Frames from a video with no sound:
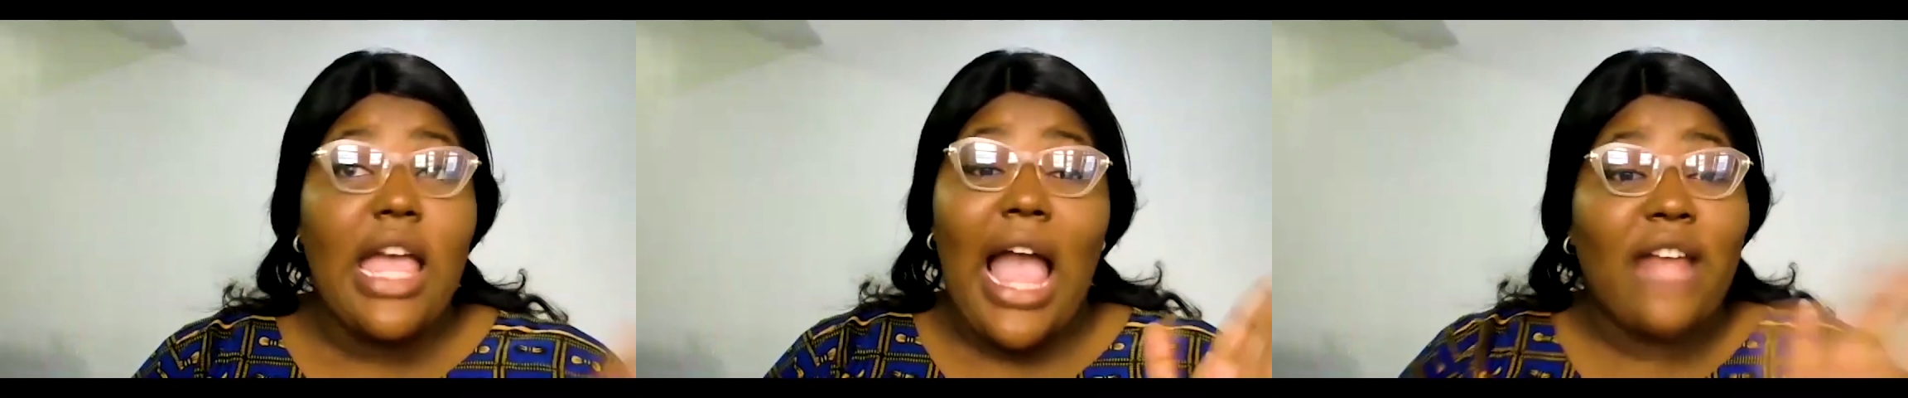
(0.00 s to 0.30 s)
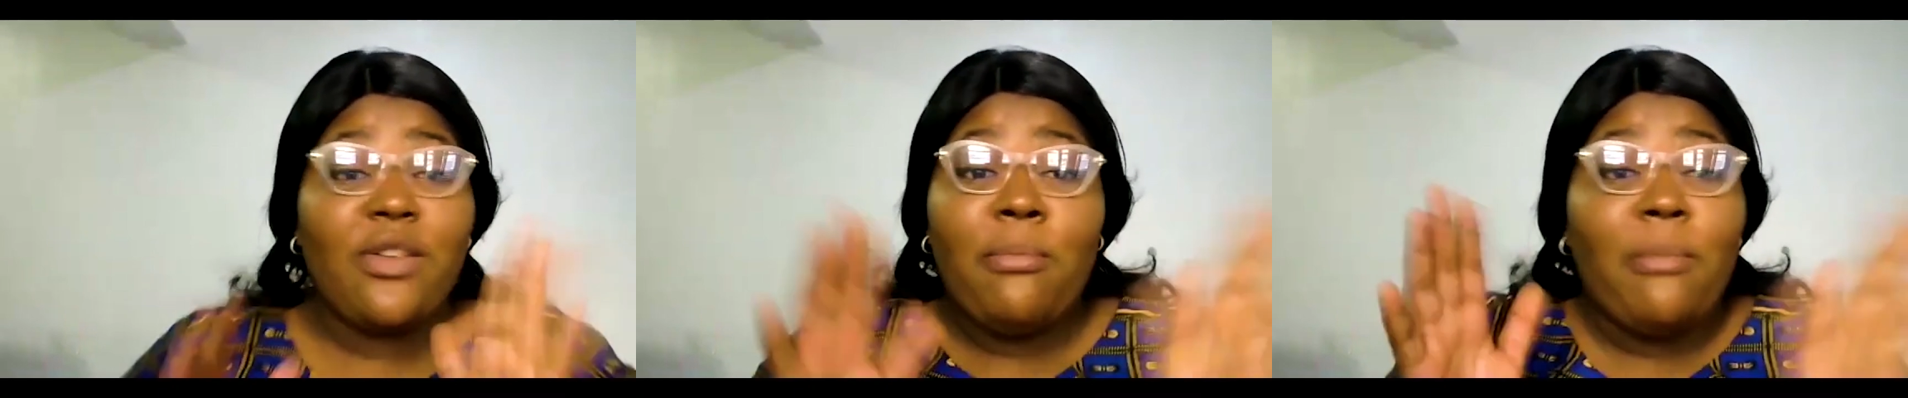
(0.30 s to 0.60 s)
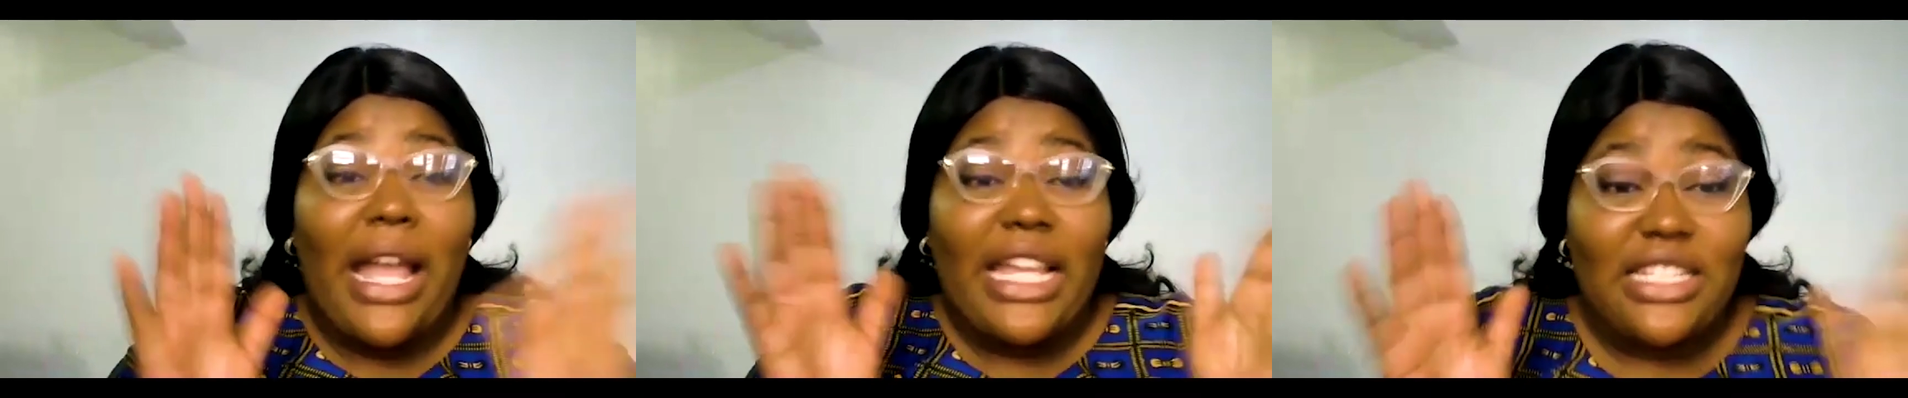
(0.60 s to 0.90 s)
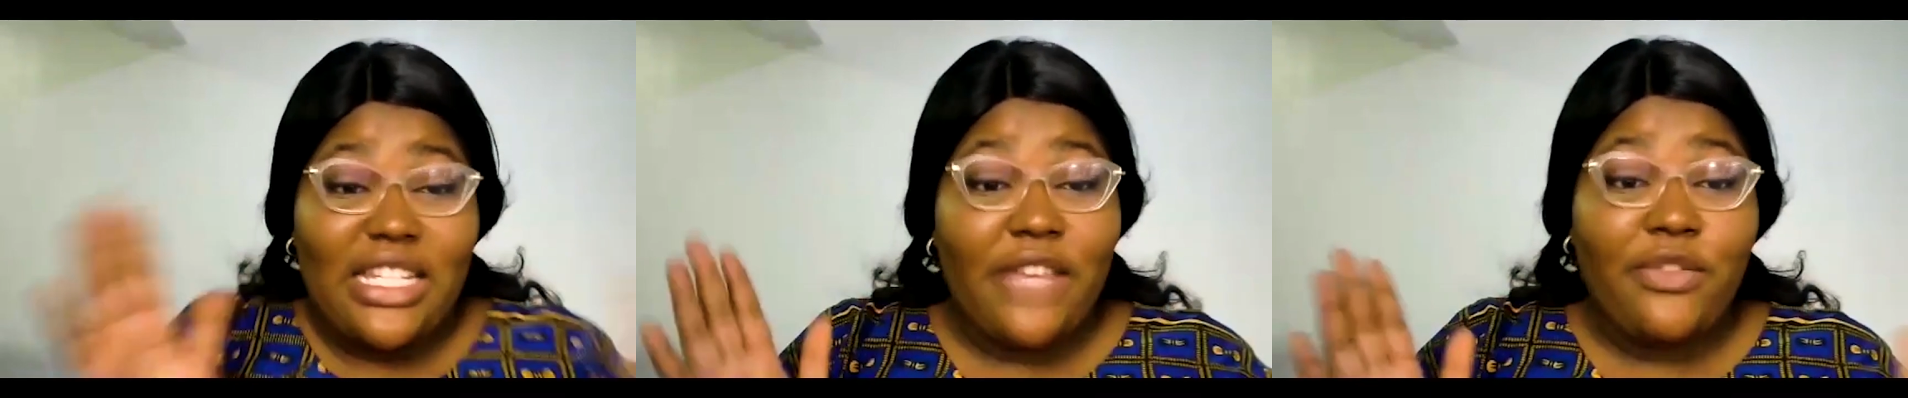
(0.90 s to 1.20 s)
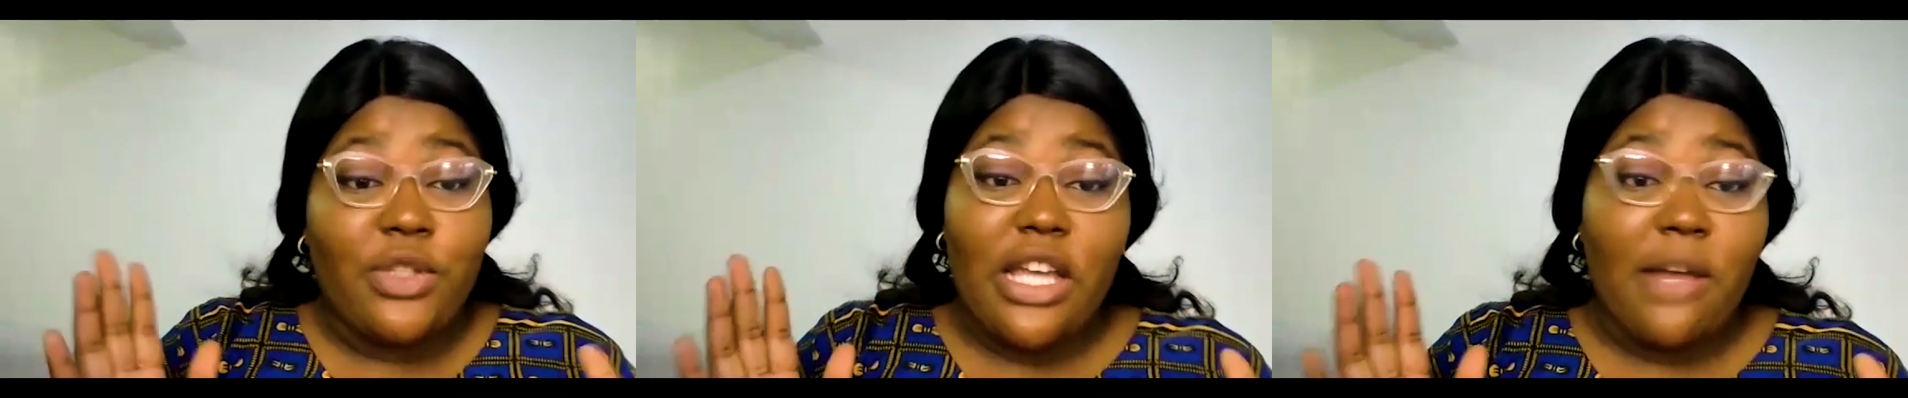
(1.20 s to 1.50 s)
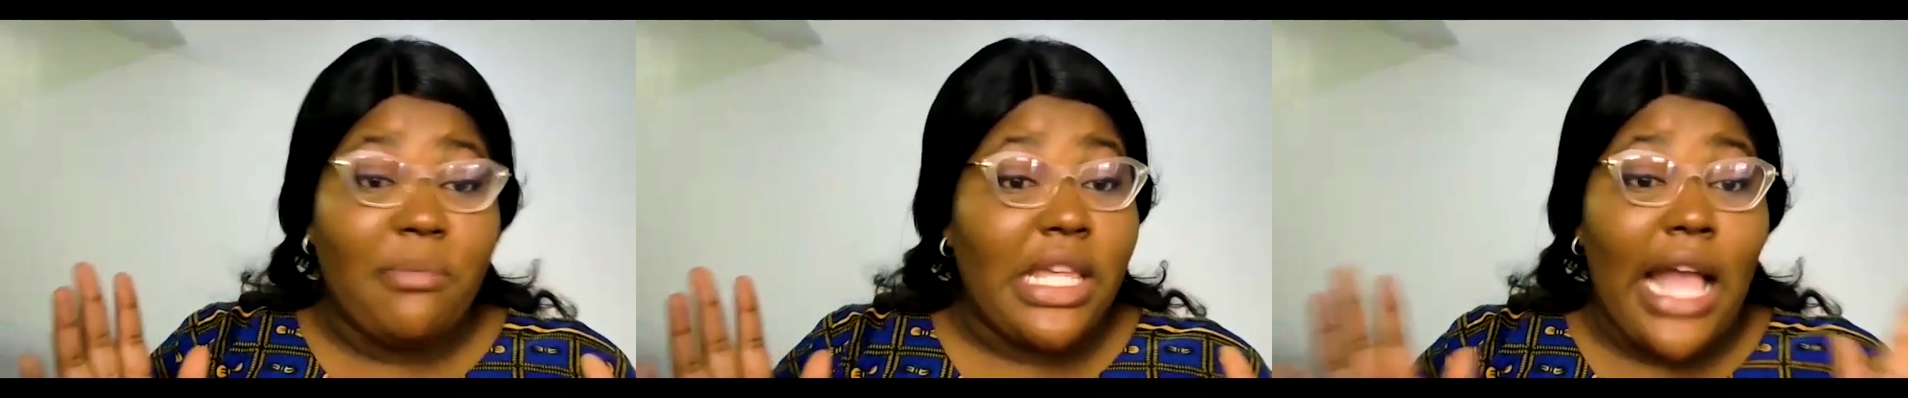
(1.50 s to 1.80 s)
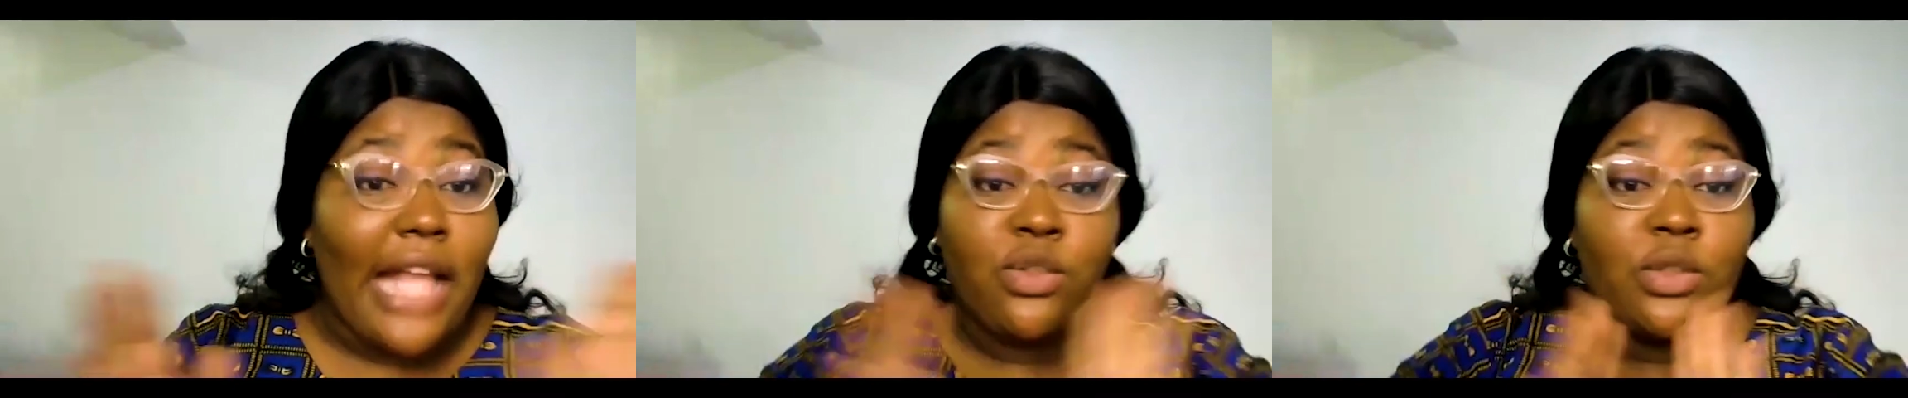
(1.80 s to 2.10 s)
I don't mind if you tell me
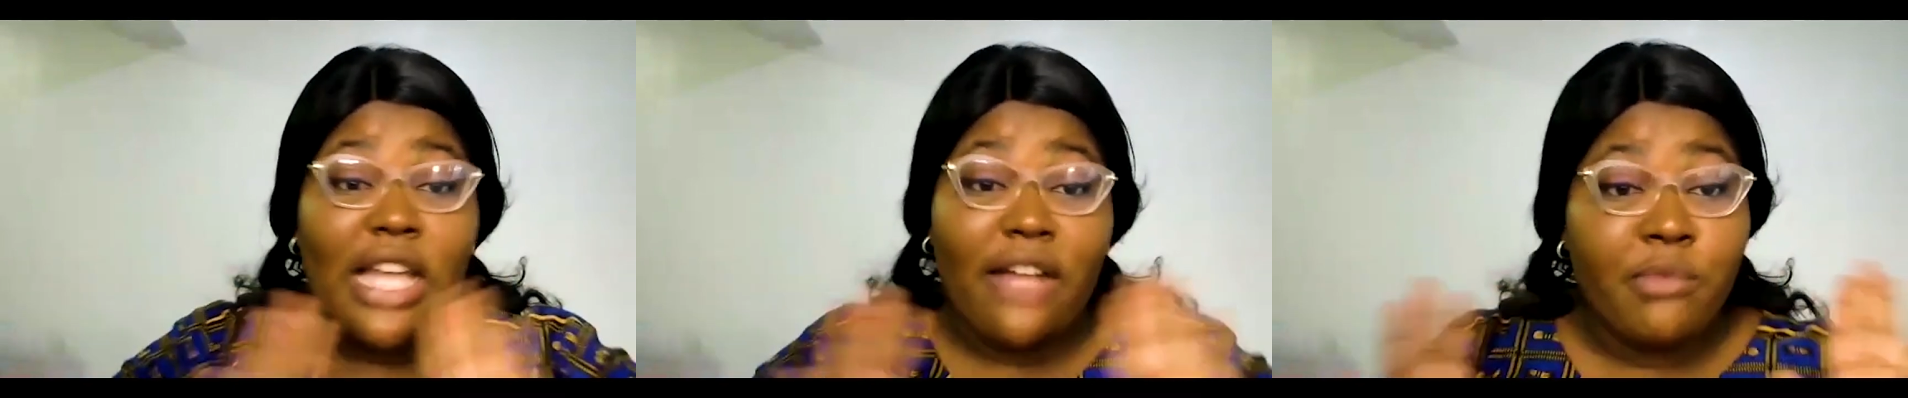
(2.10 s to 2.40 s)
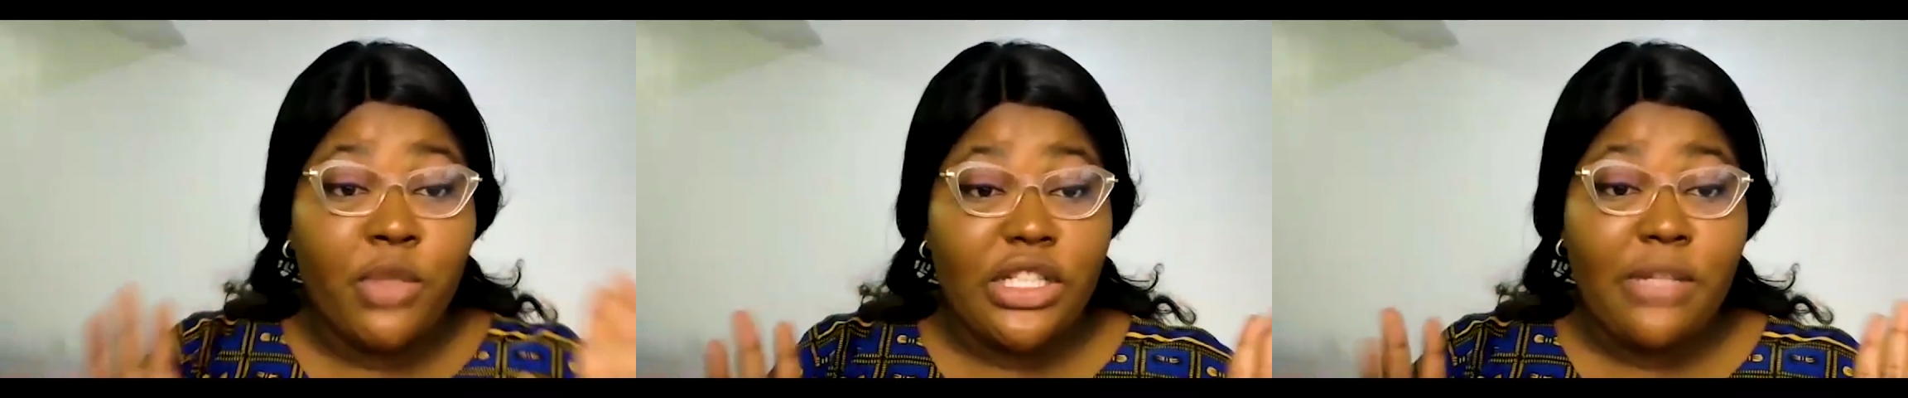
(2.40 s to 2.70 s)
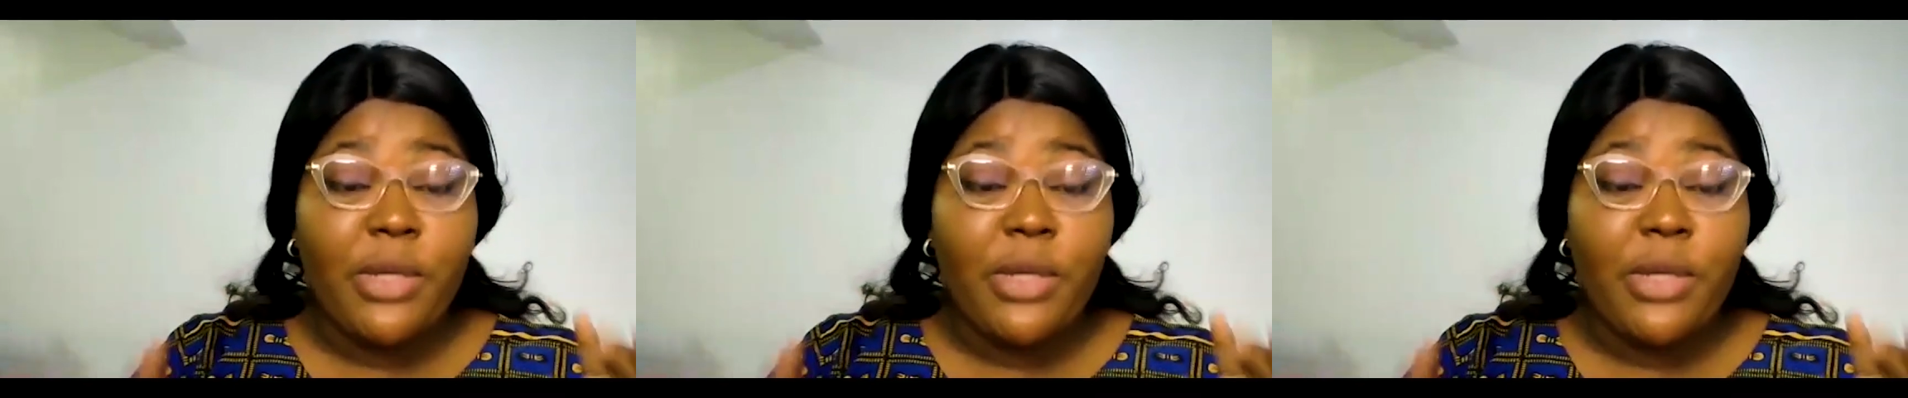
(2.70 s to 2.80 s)
I don't have money,